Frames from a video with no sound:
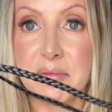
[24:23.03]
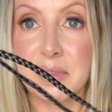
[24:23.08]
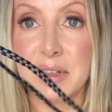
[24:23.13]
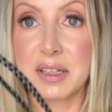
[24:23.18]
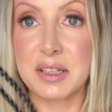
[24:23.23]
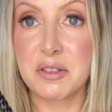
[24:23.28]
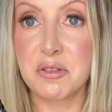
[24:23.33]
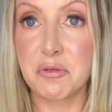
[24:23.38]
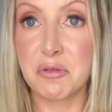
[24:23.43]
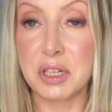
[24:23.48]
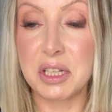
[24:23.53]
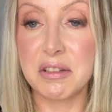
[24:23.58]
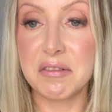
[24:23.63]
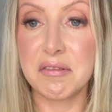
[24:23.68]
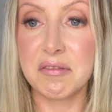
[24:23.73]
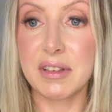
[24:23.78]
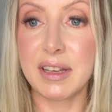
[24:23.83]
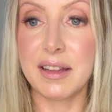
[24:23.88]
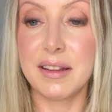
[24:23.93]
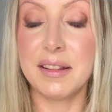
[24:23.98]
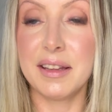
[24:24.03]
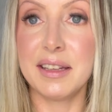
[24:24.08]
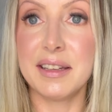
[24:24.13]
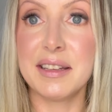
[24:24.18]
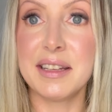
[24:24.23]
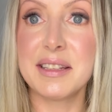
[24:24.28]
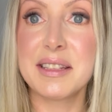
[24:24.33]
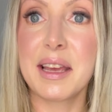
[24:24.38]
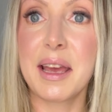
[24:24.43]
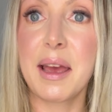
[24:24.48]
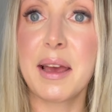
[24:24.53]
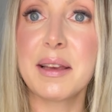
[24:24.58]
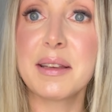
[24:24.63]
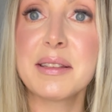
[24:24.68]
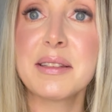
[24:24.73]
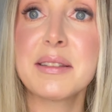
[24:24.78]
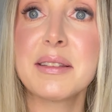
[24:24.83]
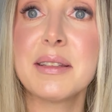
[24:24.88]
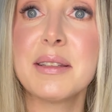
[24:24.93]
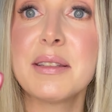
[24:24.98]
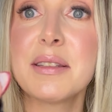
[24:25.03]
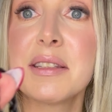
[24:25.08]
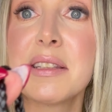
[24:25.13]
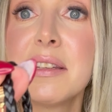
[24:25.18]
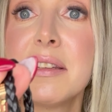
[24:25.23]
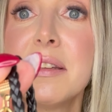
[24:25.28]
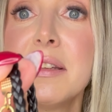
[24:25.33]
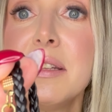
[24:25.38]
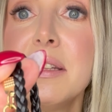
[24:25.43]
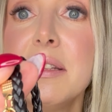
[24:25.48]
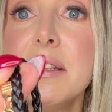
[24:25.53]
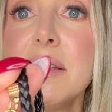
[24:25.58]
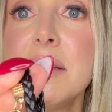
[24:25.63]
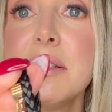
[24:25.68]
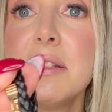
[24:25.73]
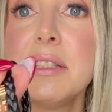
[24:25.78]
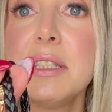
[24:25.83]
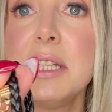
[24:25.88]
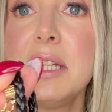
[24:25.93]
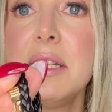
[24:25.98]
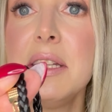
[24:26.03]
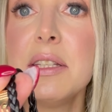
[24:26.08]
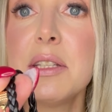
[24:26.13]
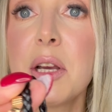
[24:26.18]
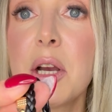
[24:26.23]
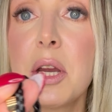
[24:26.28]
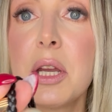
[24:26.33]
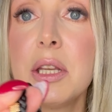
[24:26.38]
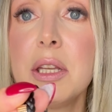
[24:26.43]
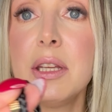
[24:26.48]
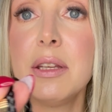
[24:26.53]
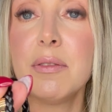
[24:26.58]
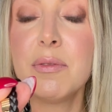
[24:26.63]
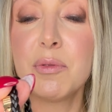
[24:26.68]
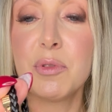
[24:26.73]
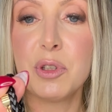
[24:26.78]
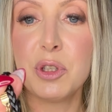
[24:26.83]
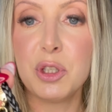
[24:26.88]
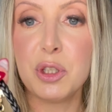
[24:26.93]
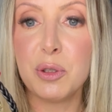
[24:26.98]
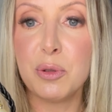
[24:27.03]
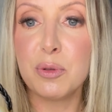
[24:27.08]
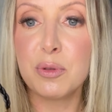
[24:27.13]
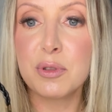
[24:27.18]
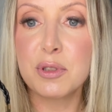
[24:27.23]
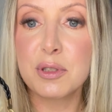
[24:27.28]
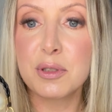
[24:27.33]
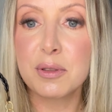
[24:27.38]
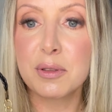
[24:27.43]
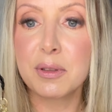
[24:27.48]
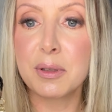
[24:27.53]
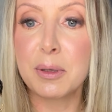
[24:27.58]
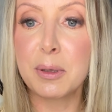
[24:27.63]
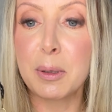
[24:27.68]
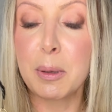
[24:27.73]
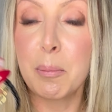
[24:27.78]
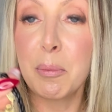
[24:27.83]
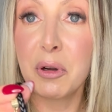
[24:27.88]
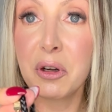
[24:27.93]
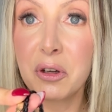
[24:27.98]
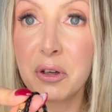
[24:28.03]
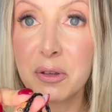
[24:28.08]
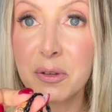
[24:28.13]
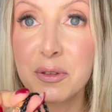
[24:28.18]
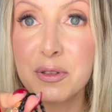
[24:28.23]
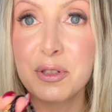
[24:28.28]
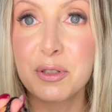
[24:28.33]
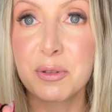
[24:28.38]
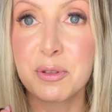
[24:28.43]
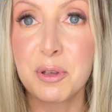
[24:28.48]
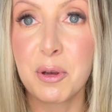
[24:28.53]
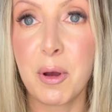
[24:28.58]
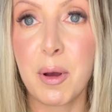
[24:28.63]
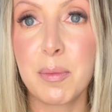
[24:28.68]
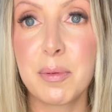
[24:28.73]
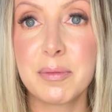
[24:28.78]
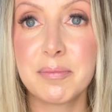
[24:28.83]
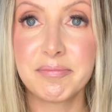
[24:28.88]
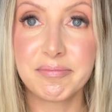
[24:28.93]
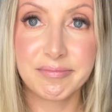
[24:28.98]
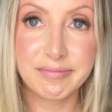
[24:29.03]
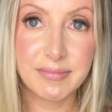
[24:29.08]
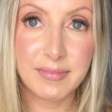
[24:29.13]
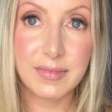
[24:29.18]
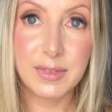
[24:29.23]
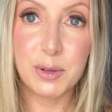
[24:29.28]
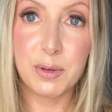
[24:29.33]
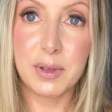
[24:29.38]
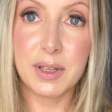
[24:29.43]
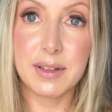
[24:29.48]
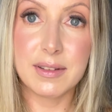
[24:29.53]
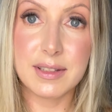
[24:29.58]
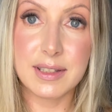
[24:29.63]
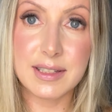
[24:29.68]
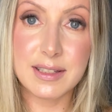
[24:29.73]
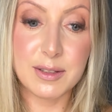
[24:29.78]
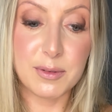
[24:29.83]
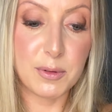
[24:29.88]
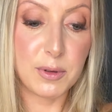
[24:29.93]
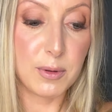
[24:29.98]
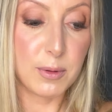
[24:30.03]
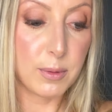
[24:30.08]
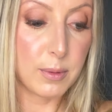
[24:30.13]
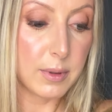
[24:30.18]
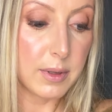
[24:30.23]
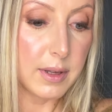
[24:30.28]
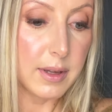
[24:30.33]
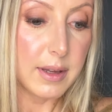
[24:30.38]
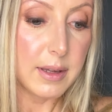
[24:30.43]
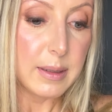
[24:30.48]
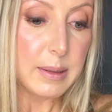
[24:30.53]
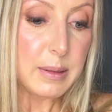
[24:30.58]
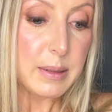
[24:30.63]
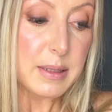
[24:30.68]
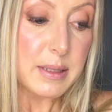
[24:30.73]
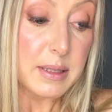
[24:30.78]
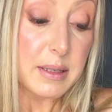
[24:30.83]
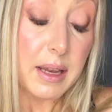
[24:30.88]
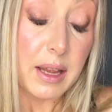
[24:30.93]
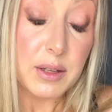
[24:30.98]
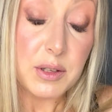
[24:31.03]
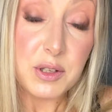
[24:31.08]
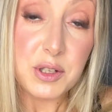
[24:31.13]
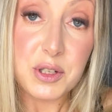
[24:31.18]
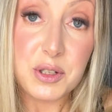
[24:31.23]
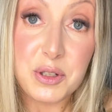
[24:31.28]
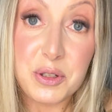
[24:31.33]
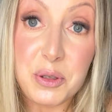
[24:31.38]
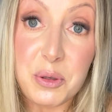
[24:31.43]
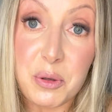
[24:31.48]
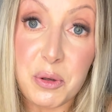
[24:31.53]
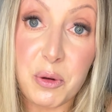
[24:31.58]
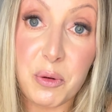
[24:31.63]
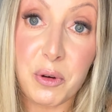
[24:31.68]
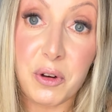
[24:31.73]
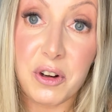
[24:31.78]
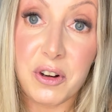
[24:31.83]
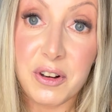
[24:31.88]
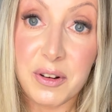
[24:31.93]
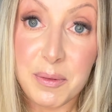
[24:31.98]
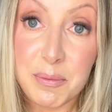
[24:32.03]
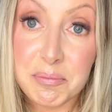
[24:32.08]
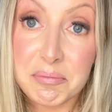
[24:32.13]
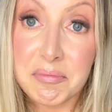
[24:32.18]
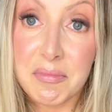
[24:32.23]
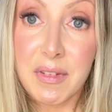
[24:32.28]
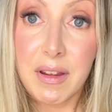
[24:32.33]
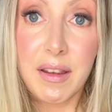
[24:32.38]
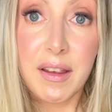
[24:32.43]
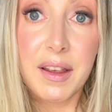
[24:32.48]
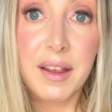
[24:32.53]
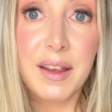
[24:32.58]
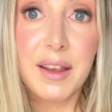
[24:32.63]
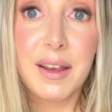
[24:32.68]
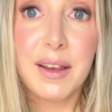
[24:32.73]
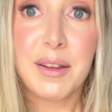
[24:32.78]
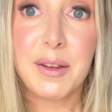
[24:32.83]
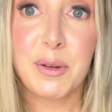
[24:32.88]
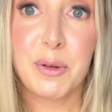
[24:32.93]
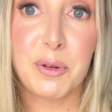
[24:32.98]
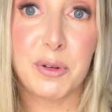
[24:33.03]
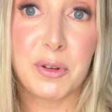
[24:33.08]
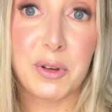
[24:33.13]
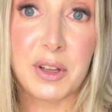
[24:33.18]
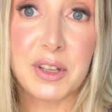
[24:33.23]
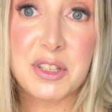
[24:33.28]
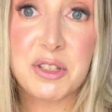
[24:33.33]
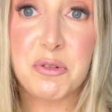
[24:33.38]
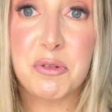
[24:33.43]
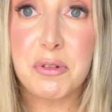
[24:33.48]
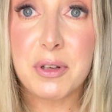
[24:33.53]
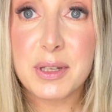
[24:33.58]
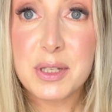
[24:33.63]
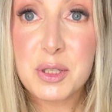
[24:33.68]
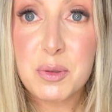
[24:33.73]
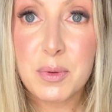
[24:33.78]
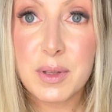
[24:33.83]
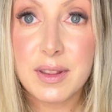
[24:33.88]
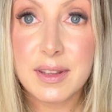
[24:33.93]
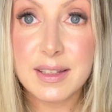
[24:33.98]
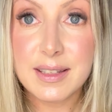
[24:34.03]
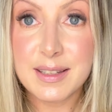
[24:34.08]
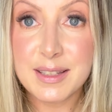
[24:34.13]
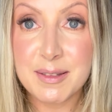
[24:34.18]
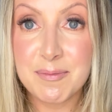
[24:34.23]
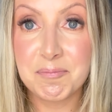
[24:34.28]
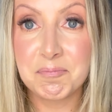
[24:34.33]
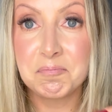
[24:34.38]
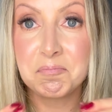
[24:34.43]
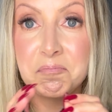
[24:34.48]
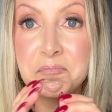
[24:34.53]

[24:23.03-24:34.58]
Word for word: like string and then it has these teeny tiny cute uh, pearls on top you can just you know snatch your your nice dress with this